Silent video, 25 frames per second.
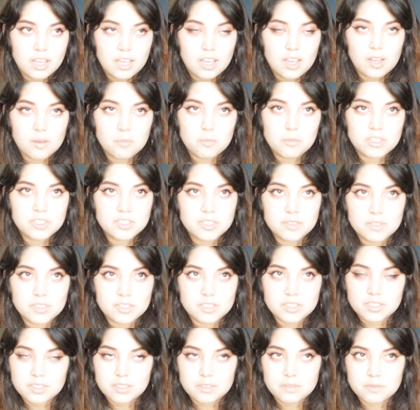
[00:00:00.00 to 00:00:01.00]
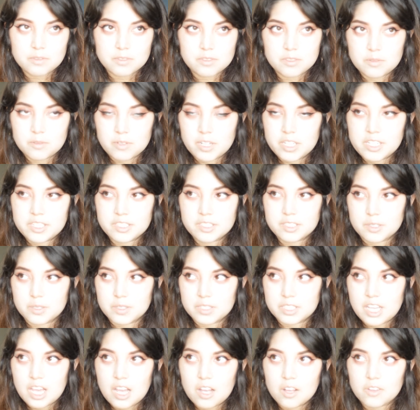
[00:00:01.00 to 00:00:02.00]
and most of her stuff was already
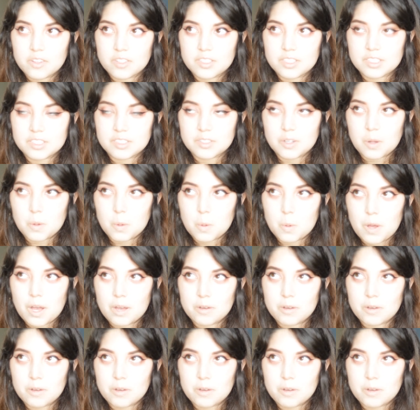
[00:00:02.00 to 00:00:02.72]
sold out so